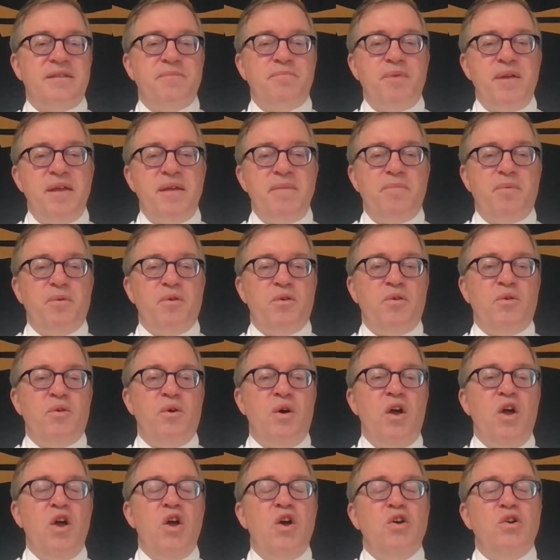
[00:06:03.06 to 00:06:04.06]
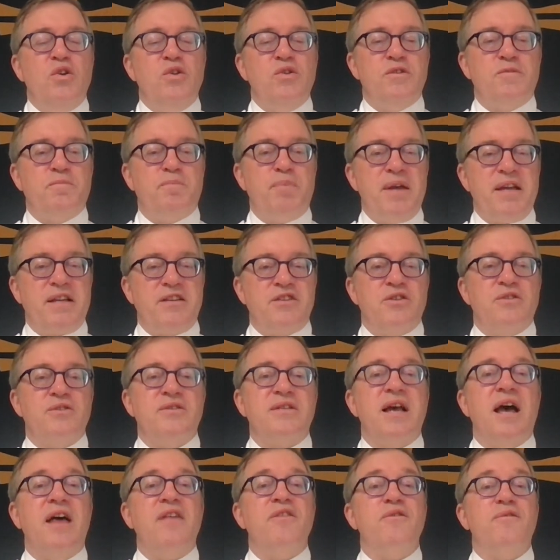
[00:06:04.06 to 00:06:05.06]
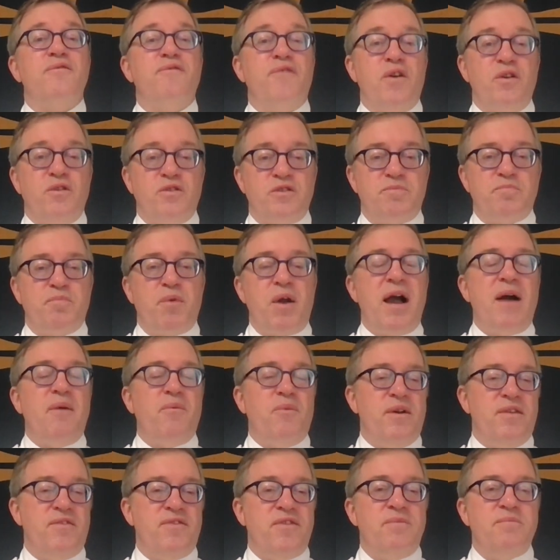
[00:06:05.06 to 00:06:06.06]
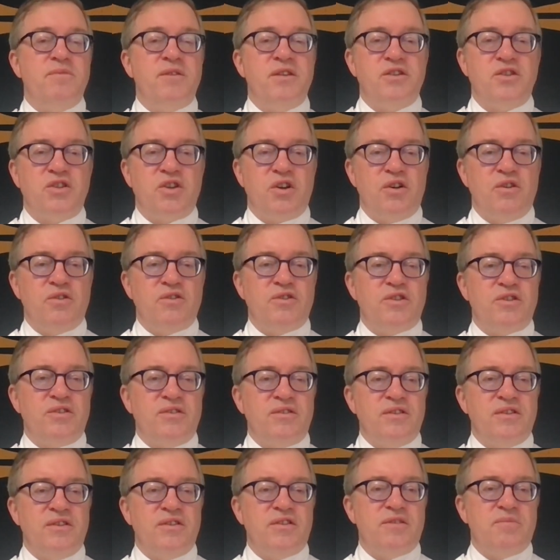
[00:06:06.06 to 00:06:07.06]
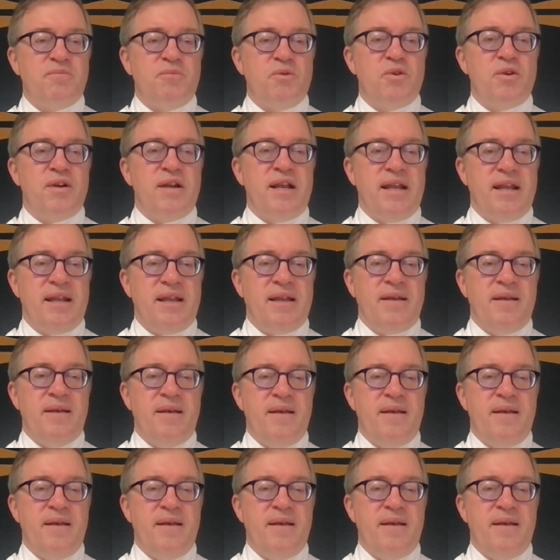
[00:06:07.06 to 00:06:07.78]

people whose pictures other folks brought with them to church this morning.